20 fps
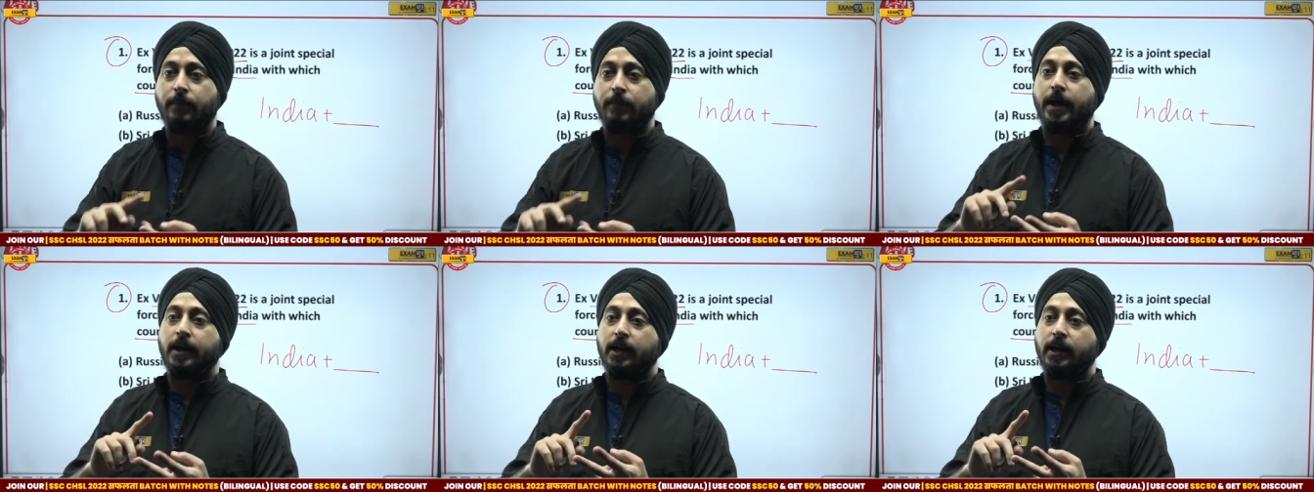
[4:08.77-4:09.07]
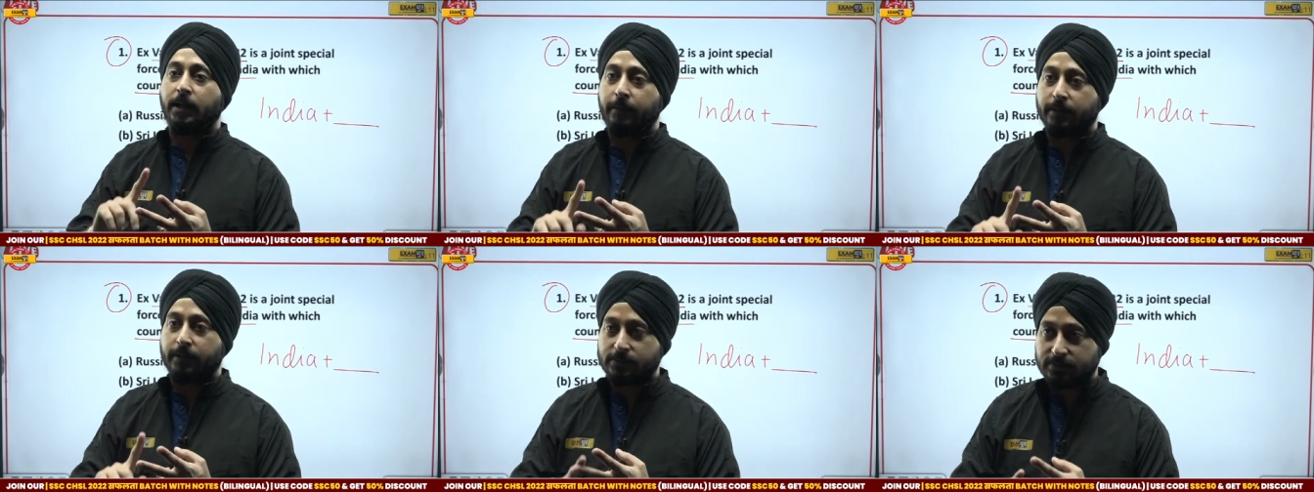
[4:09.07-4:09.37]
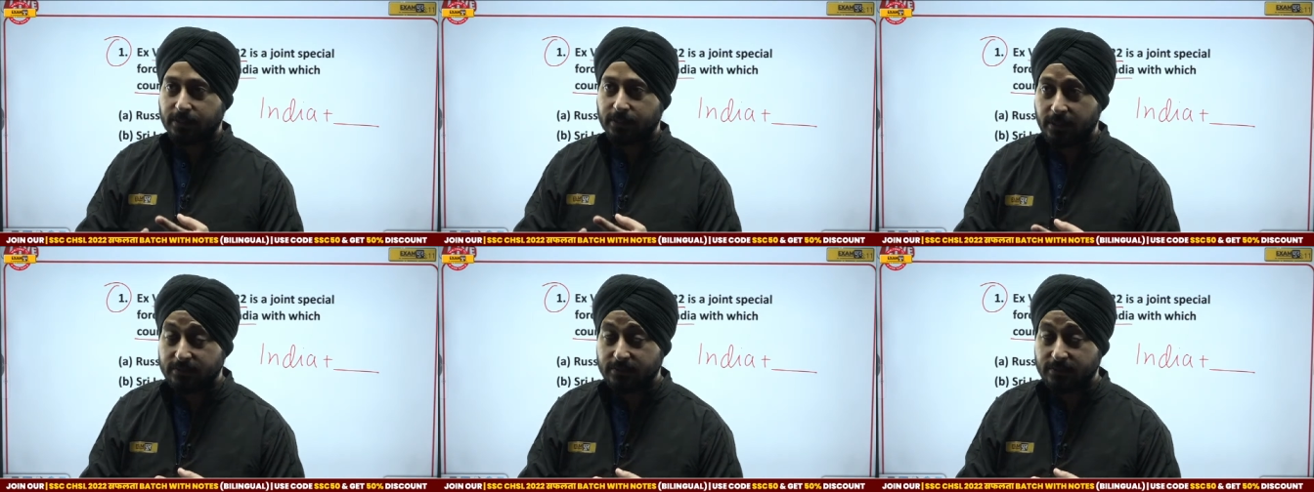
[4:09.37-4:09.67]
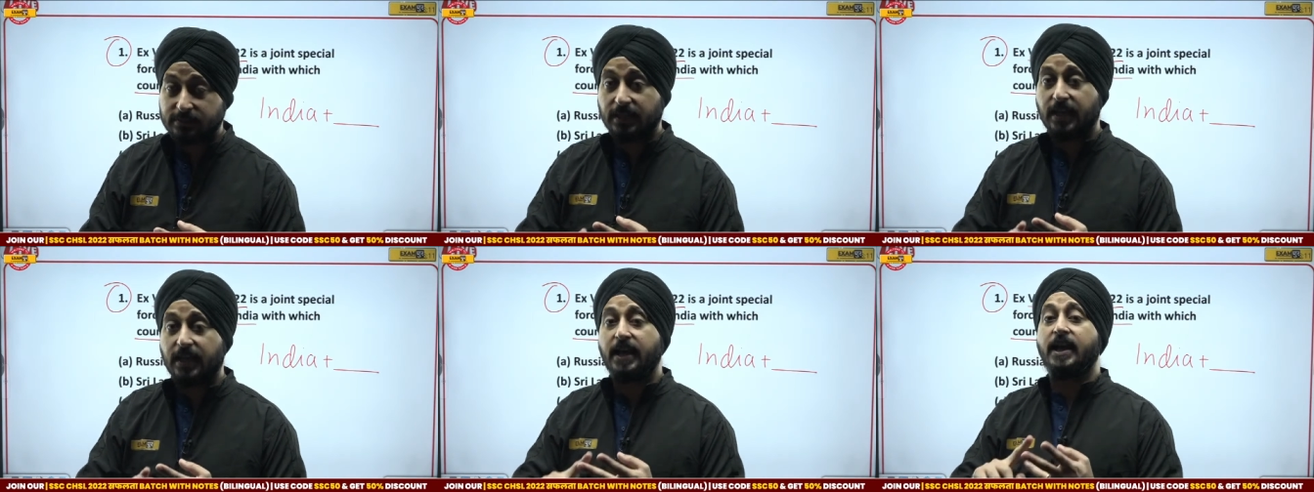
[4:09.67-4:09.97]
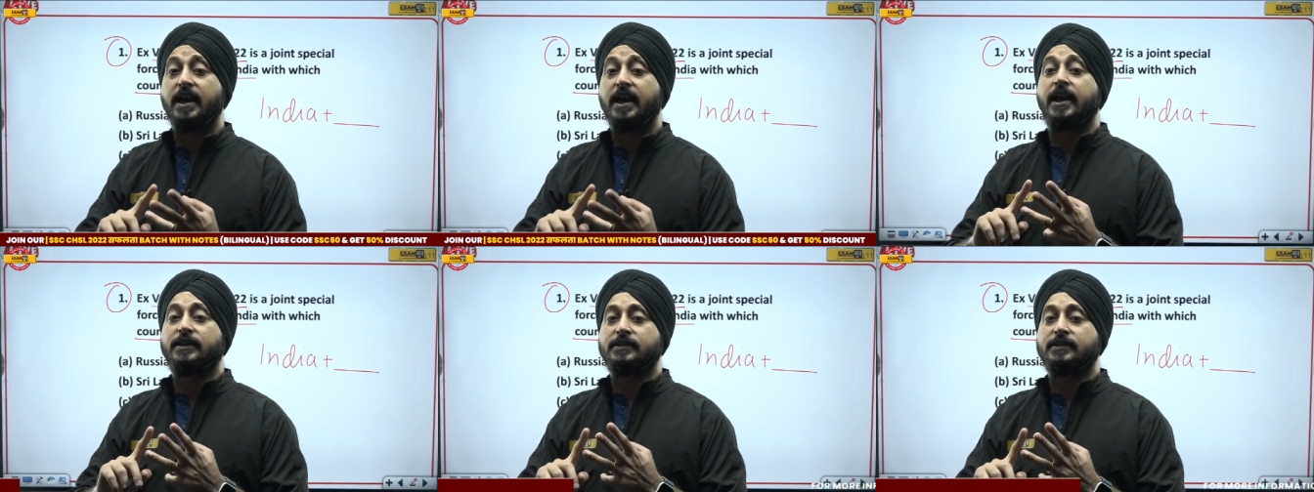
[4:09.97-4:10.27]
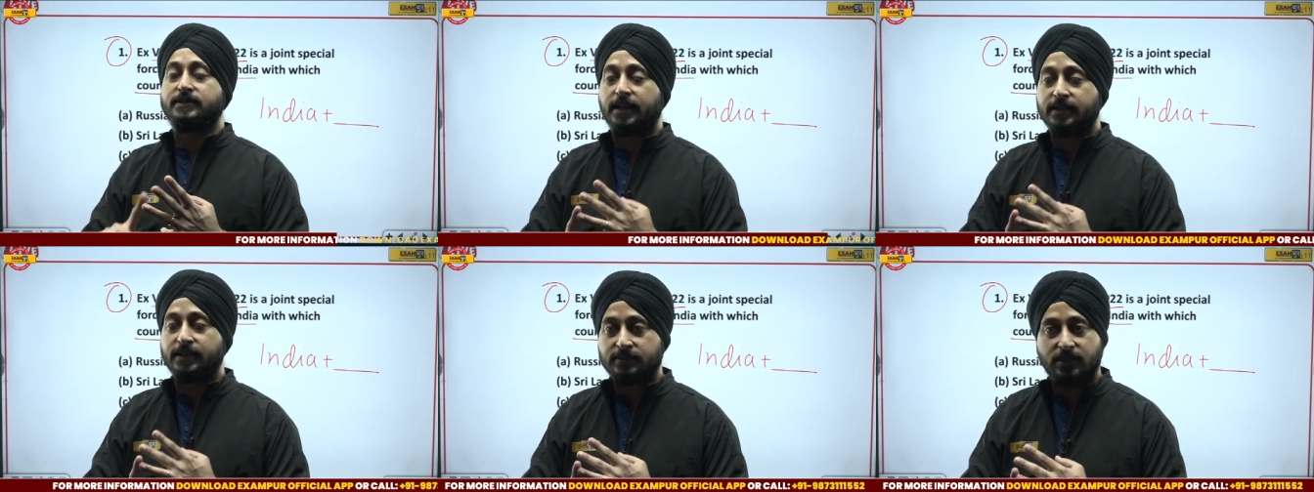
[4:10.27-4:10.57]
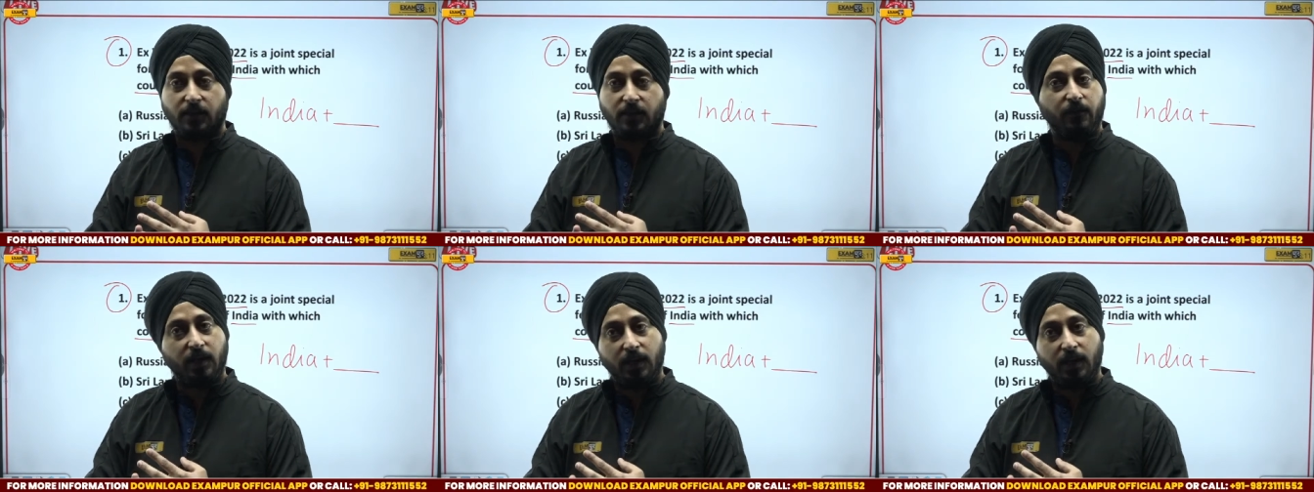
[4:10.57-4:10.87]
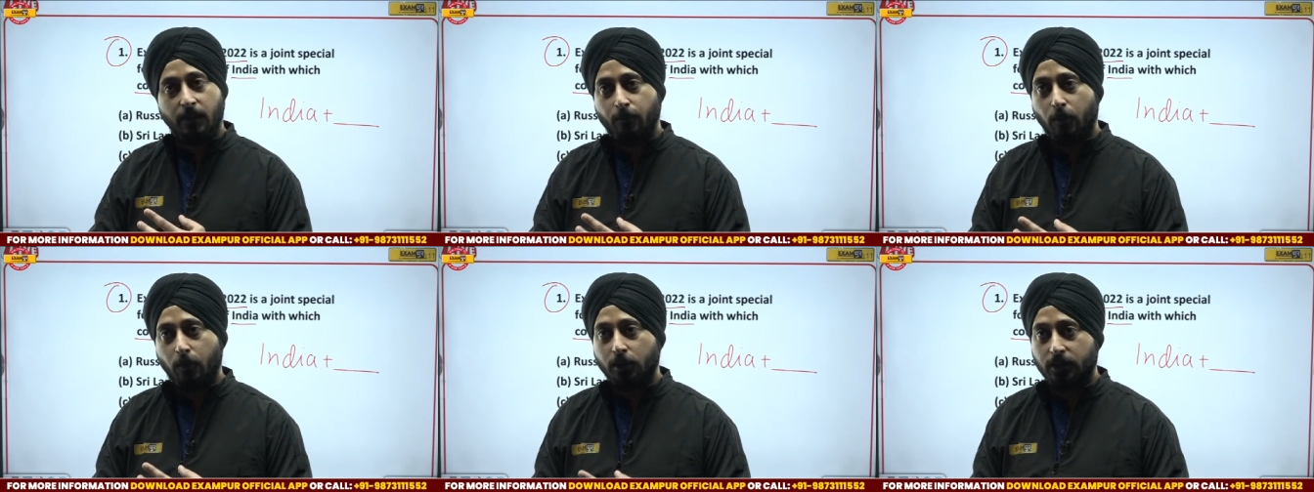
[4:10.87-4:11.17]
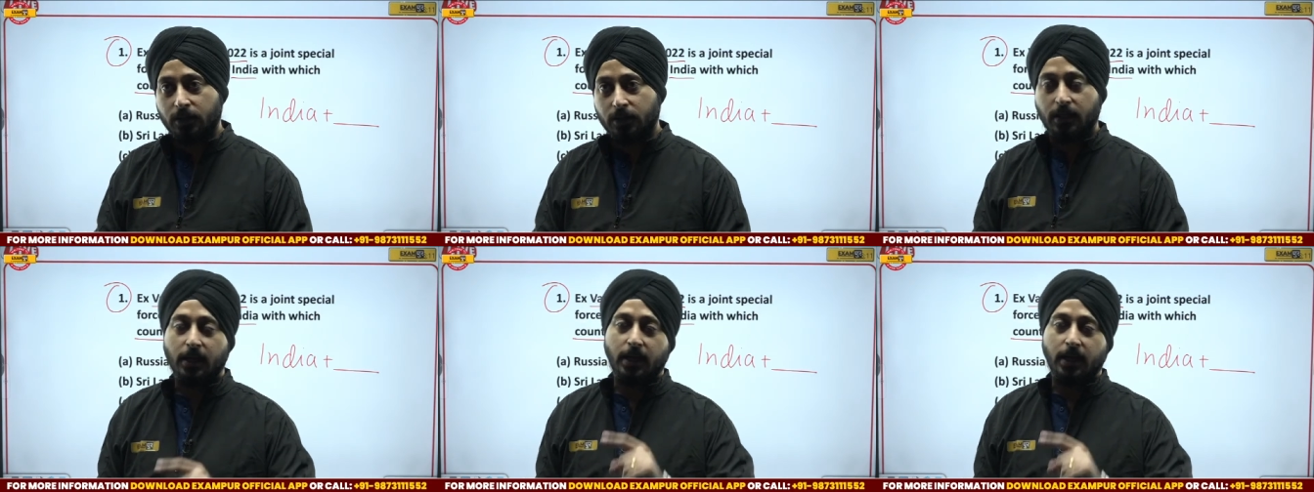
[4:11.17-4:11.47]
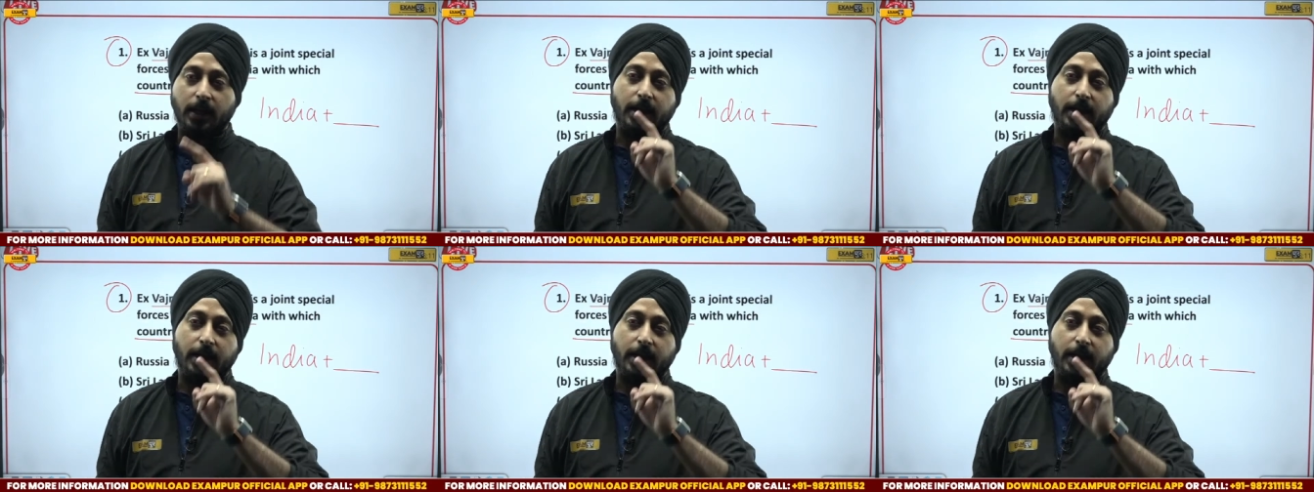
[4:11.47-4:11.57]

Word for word: maritime exercises, air exercises are very important